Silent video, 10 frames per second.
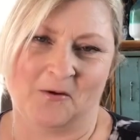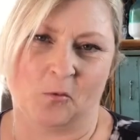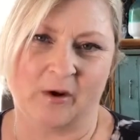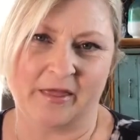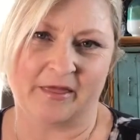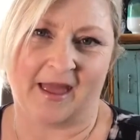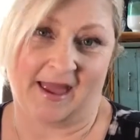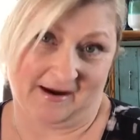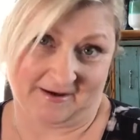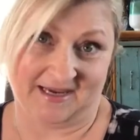with
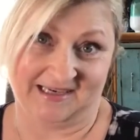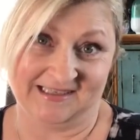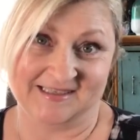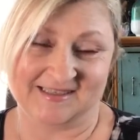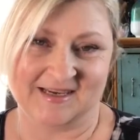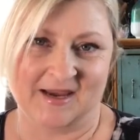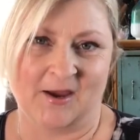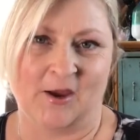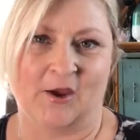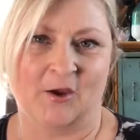our kids
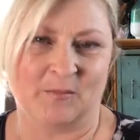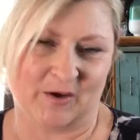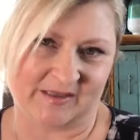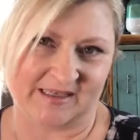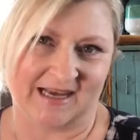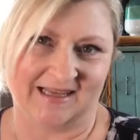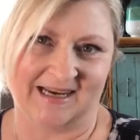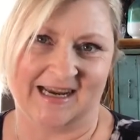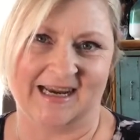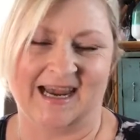her
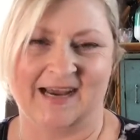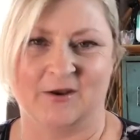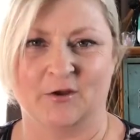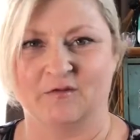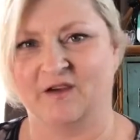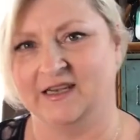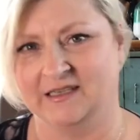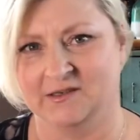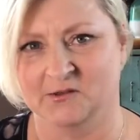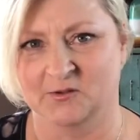personality and her funny
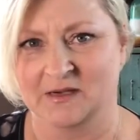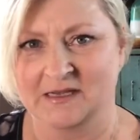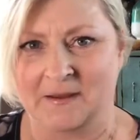little